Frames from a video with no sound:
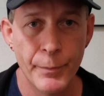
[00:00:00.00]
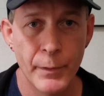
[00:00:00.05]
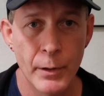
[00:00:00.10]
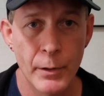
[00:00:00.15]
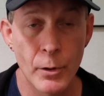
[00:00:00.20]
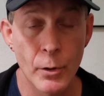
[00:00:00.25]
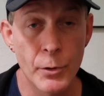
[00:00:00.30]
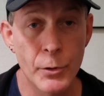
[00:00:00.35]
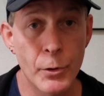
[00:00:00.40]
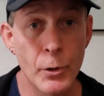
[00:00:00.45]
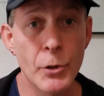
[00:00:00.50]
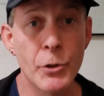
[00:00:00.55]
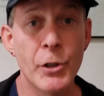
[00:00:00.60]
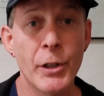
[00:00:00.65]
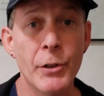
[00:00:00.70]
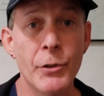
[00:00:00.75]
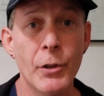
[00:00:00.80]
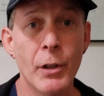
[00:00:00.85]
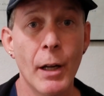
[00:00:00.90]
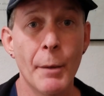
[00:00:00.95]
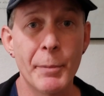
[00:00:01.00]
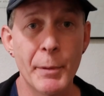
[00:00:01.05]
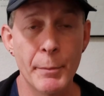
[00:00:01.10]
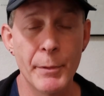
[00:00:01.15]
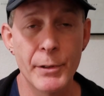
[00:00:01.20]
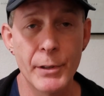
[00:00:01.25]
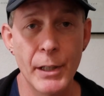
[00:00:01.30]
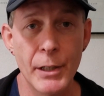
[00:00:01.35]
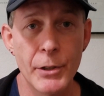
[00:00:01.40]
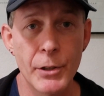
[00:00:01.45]
So search engine
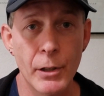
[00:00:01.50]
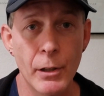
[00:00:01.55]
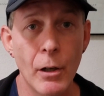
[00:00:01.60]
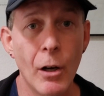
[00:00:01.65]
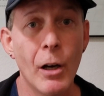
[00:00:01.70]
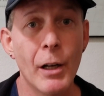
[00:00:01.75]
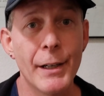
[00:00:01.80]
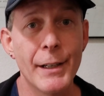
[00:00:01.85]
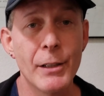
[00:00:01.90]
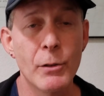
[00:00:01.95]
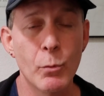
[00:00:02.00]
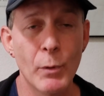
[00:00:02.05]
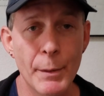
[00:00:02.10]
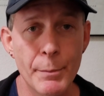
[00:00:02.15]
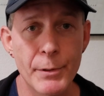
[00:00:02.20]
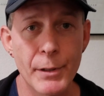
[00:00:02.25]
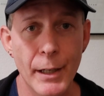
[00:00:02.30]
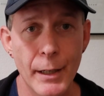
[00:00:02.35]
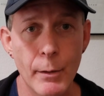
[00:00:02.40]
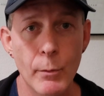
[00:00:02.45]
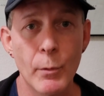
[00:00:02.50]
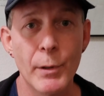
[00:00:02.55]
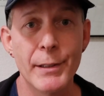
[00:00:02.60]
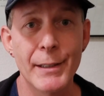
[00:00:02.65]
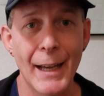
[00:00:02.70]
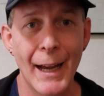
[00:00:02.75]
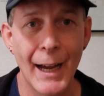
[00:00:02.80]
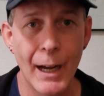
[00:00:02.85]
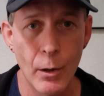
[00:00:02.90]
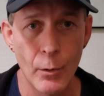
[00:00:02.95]
optimization on his website was
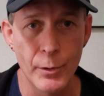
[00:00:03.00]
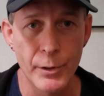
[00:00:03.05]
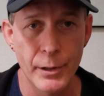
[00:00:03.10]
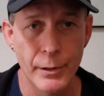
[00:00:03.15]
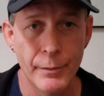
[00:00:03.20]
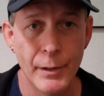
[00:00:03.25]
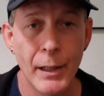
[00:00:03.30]
out.